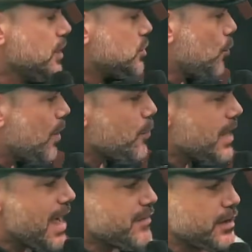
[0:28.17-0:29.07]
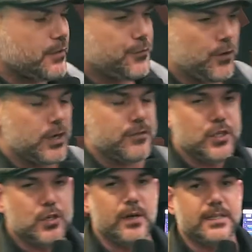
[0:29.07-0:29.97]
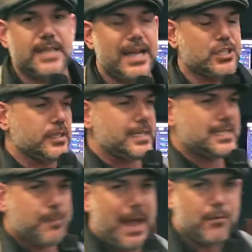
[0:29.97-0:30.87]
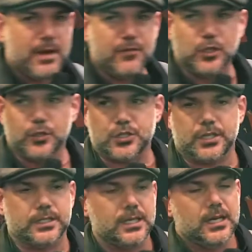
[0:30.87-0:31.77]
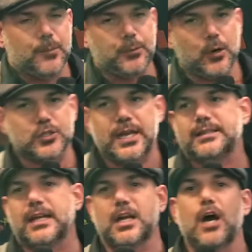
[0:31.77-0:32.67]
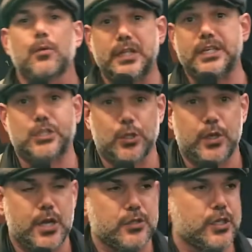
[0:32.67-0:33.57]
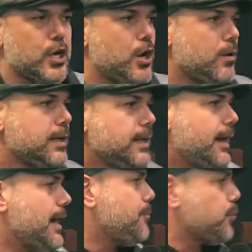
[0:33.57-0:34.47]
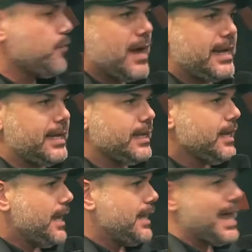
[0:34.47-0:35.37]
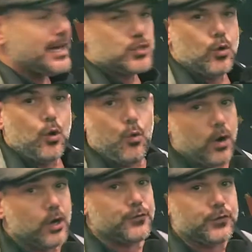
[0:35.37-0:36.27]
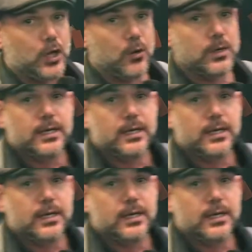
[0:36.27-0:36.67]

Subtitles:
So what we have here in front of you is actually SPAT Revolution, a project that got released 2 years ago, providing an actual workflow